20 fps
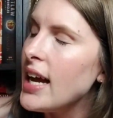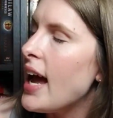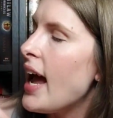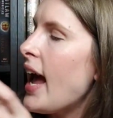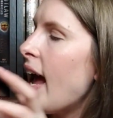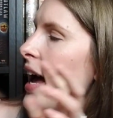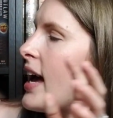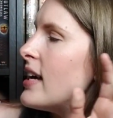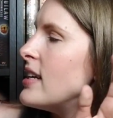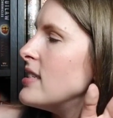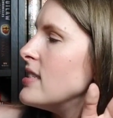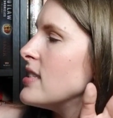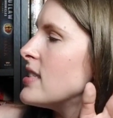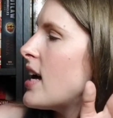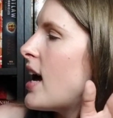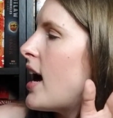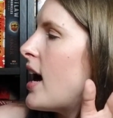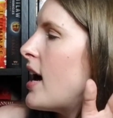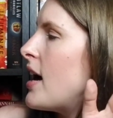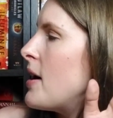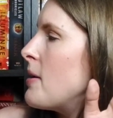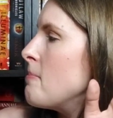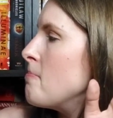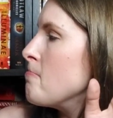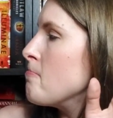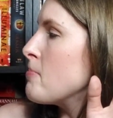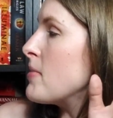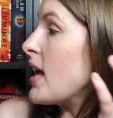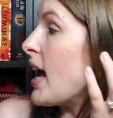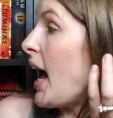And
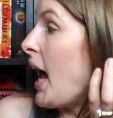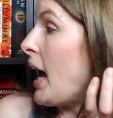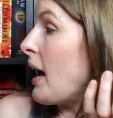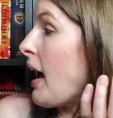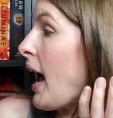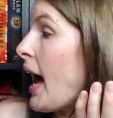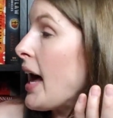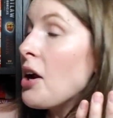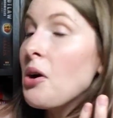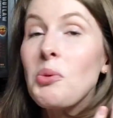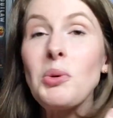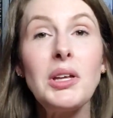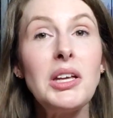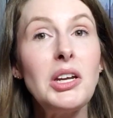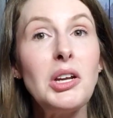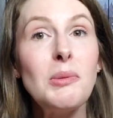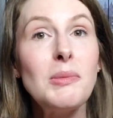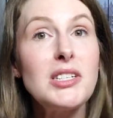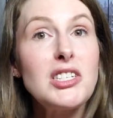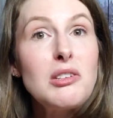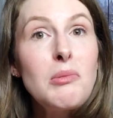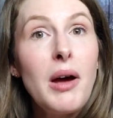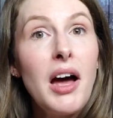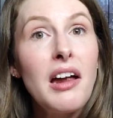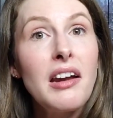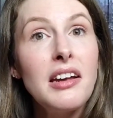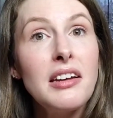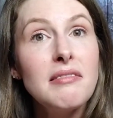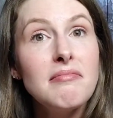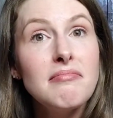yeah, I don't really know much about
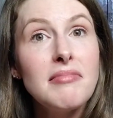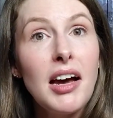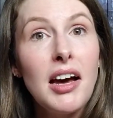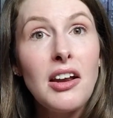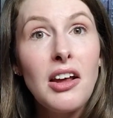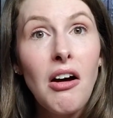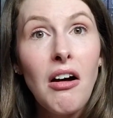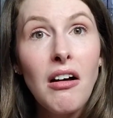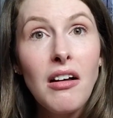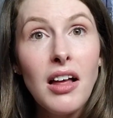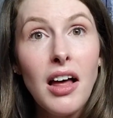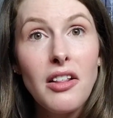it at all,